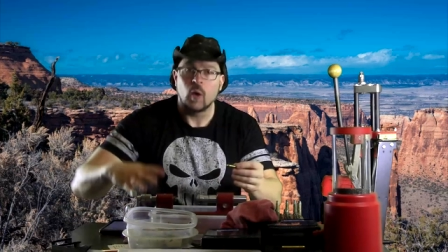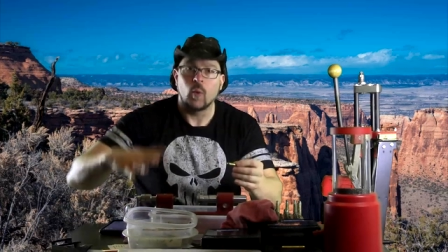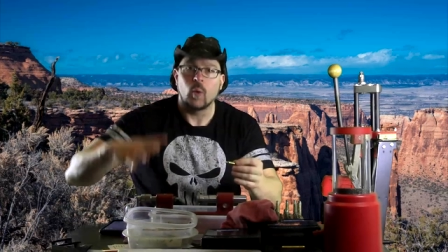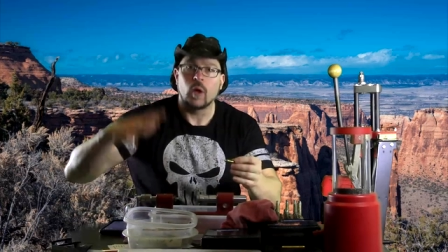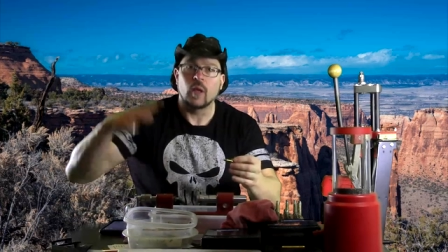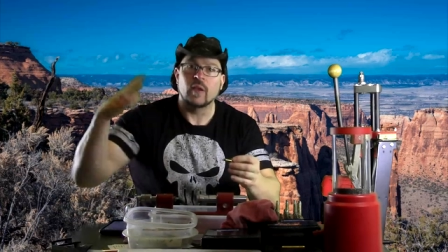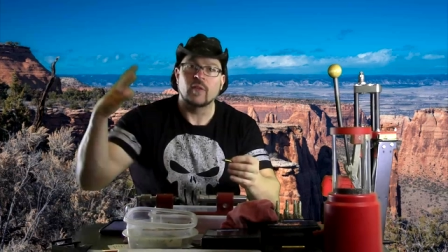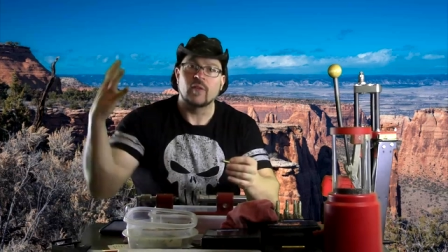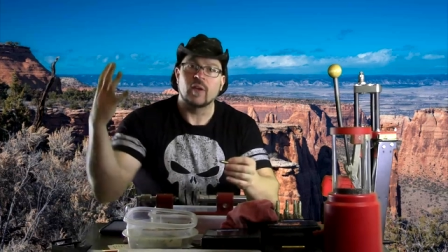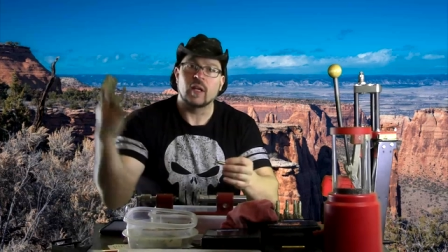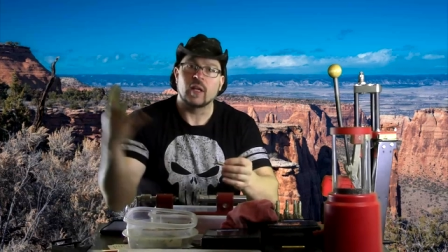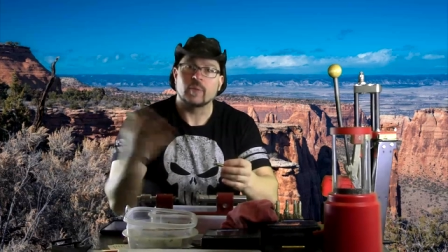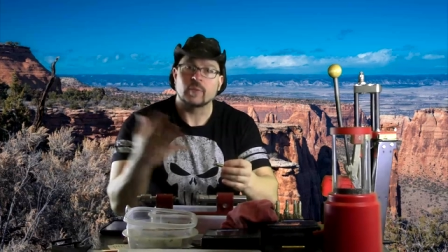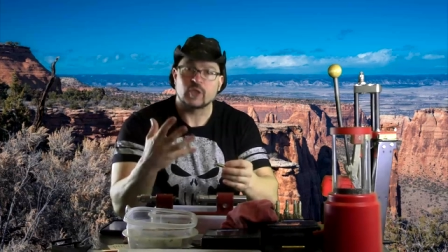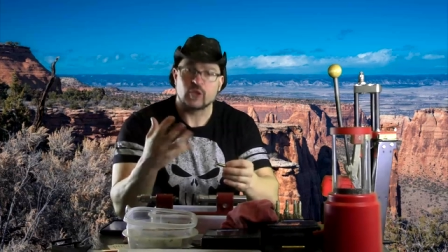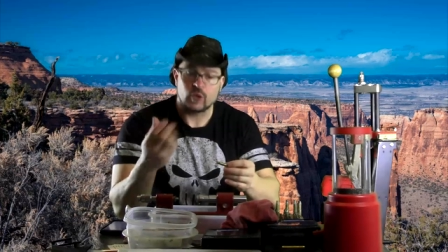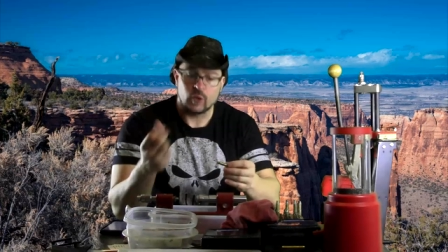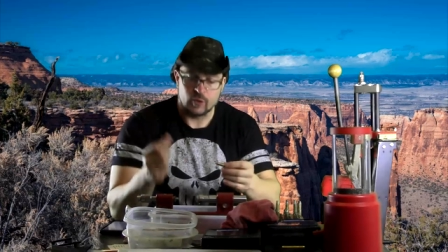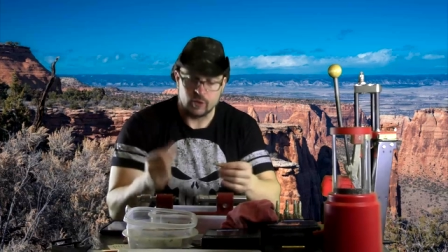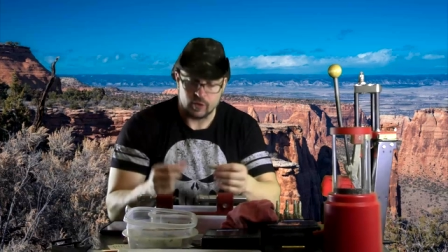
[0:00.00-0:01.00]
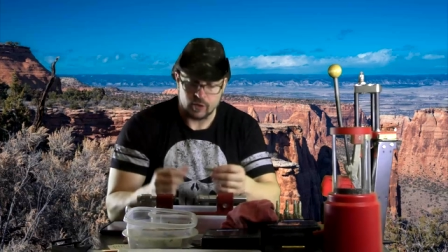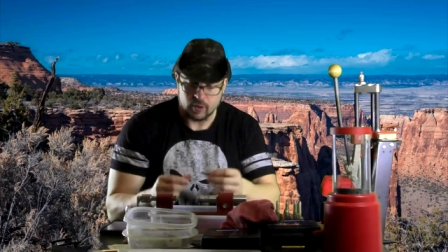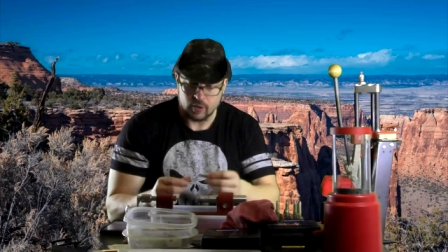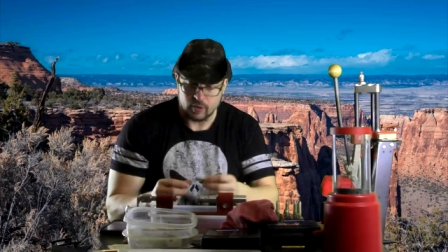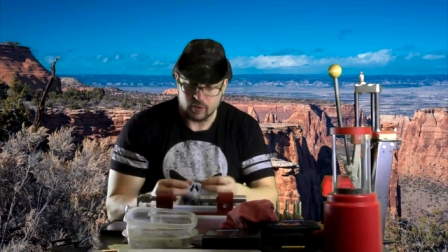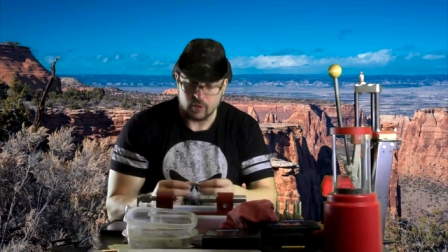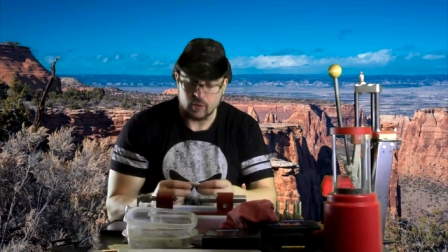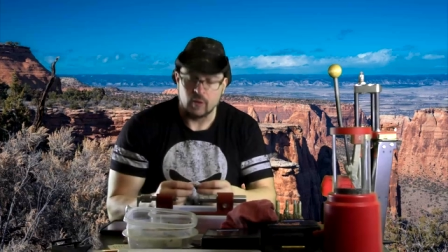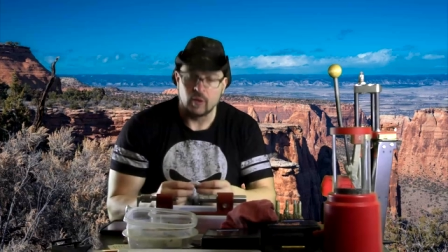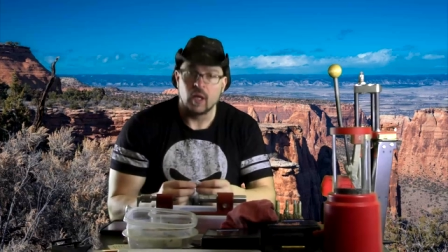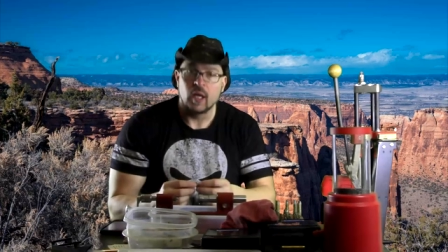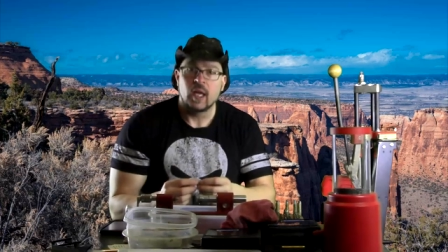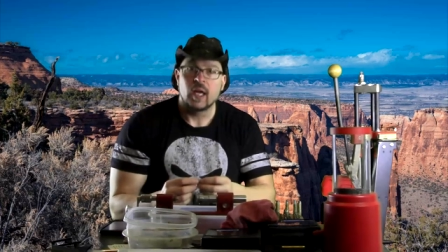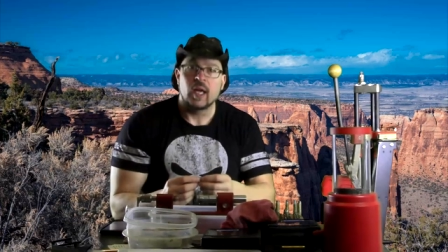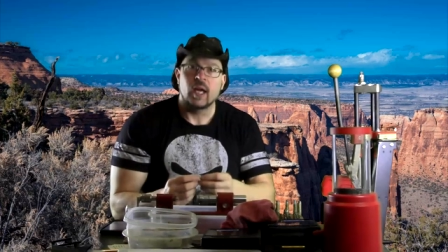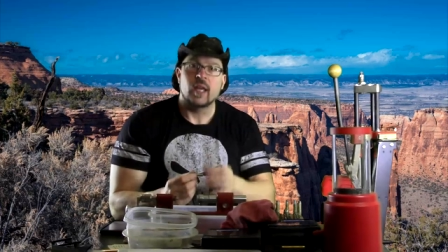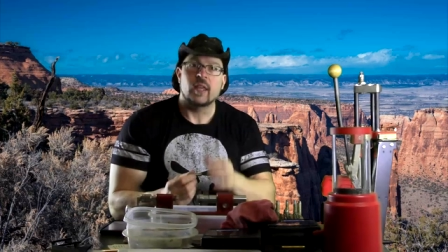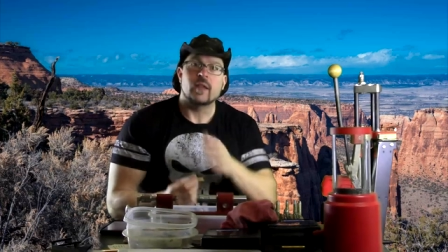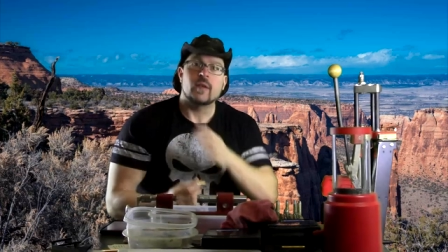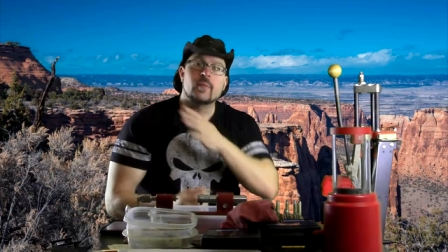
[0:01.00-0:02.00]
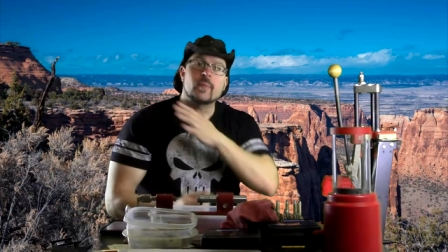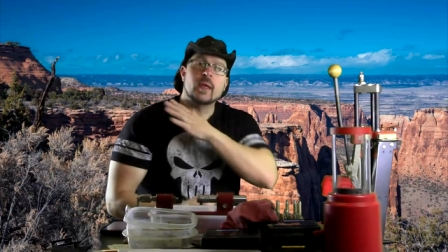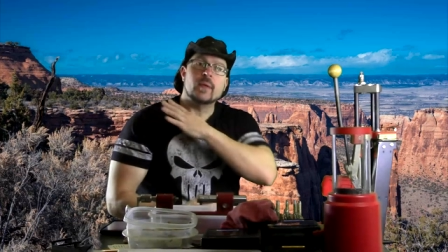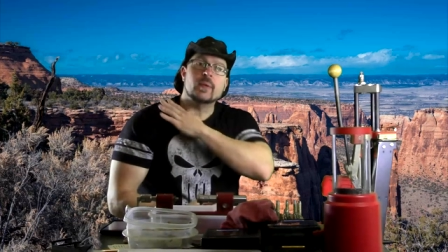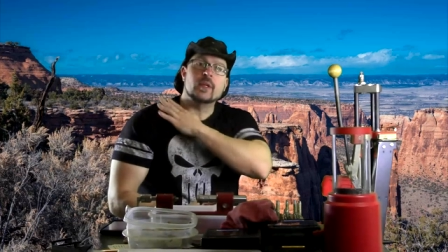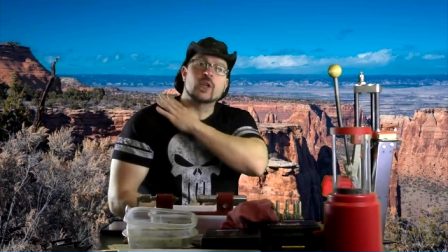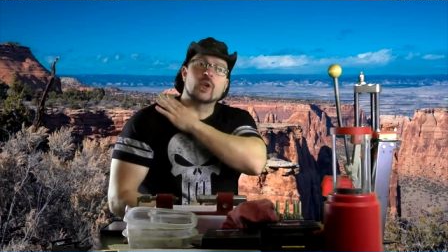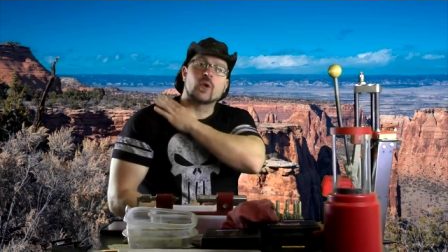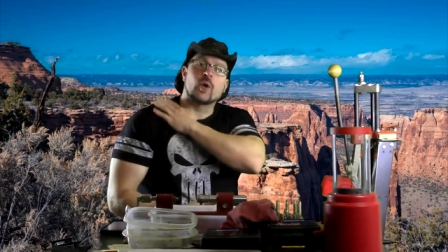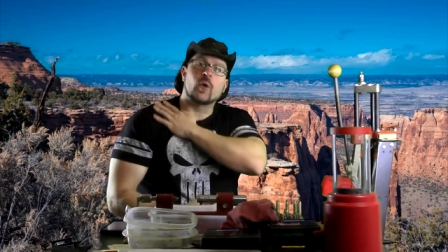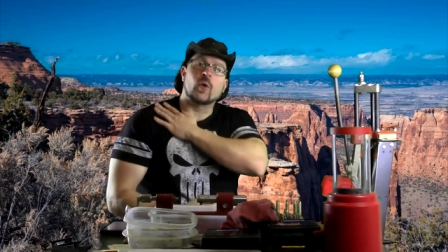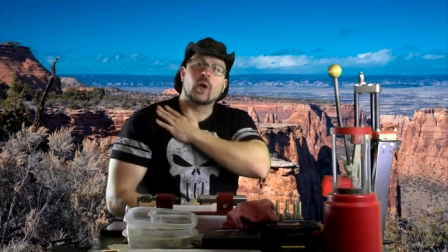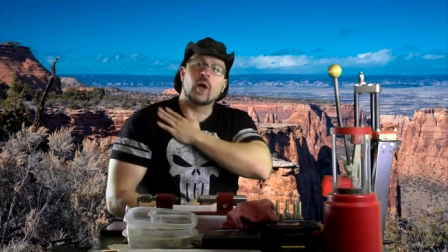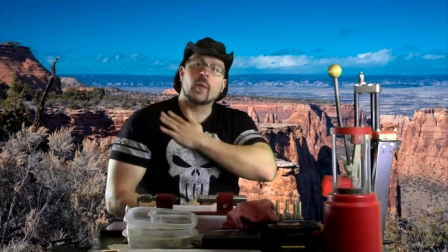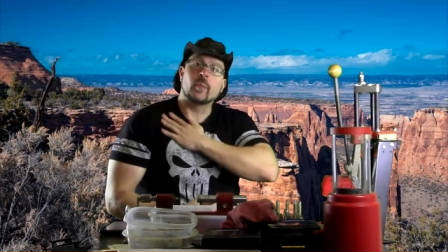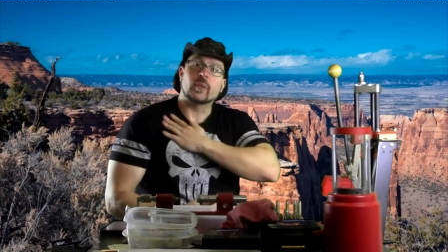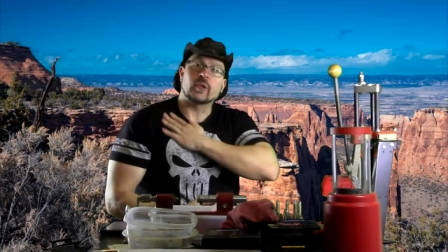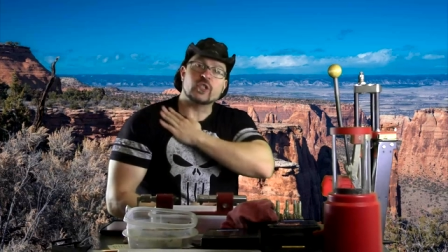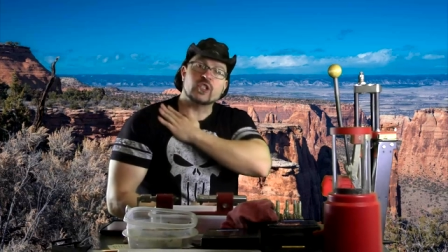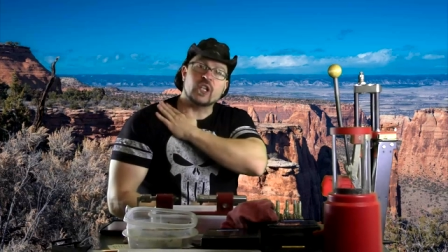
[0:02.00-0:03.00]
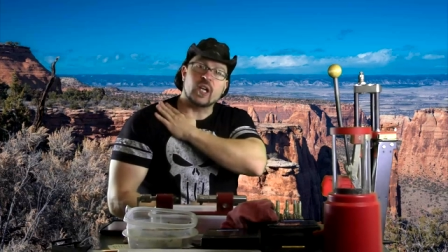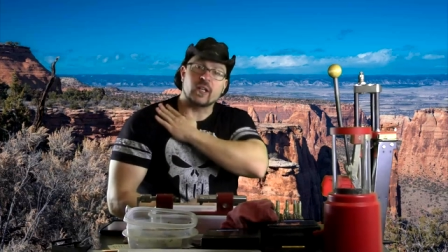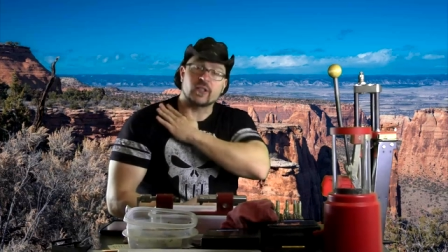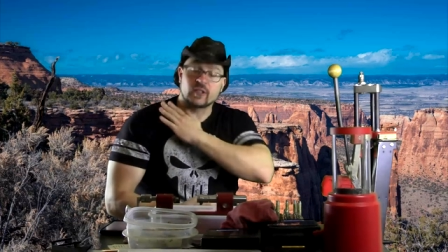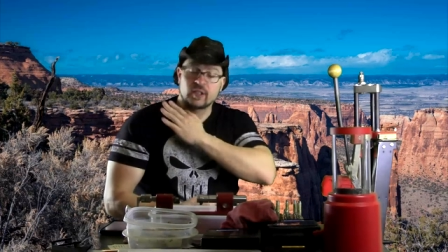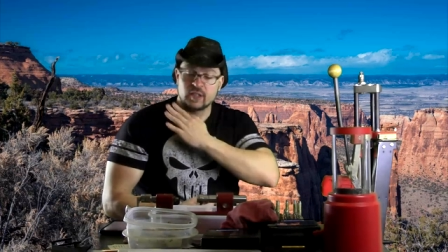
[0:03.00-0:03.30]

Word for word: well-developed shoulder girdle, and then maybe your whole upper chest.